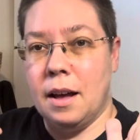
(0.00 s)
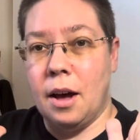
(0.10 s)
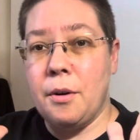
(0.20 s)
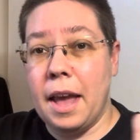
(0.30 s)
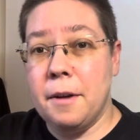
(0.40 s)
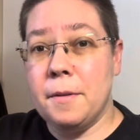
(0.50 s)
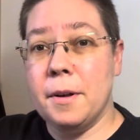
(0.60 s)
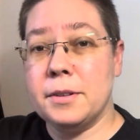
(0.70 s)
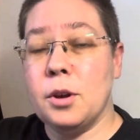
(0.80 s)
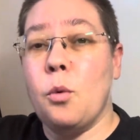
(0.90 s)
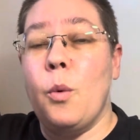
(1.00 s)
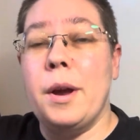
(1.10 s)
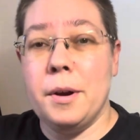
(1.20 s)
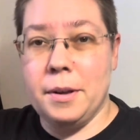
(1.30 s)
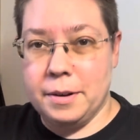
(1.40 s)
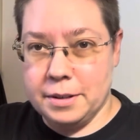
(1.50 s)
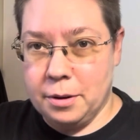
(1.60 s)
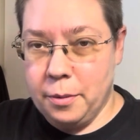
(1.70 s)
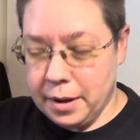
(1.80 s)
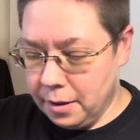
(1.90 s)
Okay, folks, where there's a
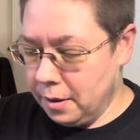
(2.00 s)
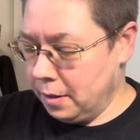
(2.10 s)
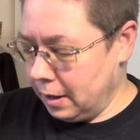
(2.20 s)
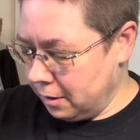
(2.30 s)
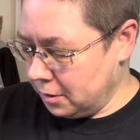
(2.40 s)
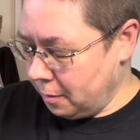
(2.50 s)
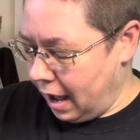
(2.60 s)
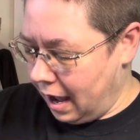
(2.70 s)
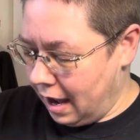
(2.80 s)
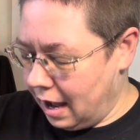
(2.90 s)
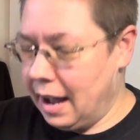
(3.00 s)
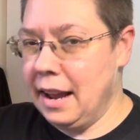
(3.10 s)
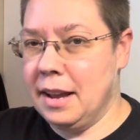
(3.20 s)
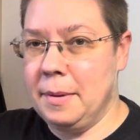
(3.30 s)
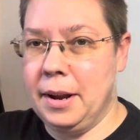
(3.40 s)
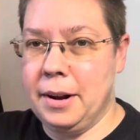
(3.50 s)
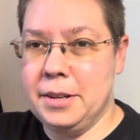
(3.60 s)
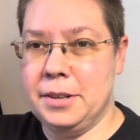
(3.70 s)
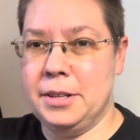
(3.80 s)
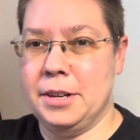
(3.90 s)
will, there is a way. I am here
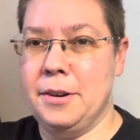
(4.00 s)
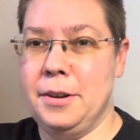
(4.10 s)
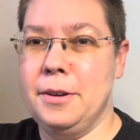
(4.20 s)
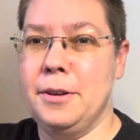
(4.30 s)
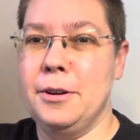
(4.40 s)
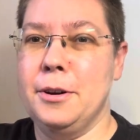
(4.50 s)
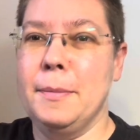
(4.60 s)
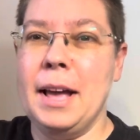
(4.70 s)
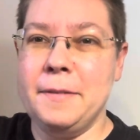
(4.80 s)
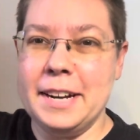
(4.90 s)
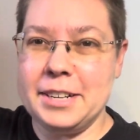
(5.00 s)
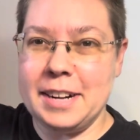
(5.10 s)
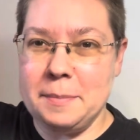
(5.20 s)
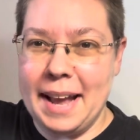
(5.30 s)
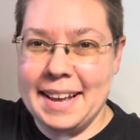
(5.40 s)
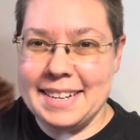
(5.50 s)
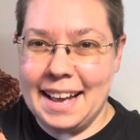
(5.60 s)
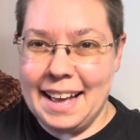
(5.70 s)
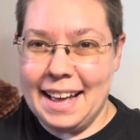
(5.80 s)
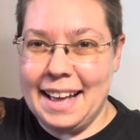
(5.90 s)
to show you my finished Red
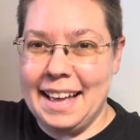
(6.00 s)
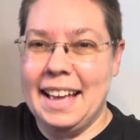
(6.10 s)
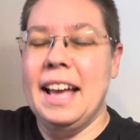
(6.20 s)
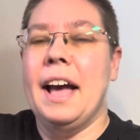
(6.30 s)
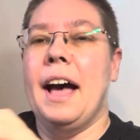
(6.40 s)
Panda.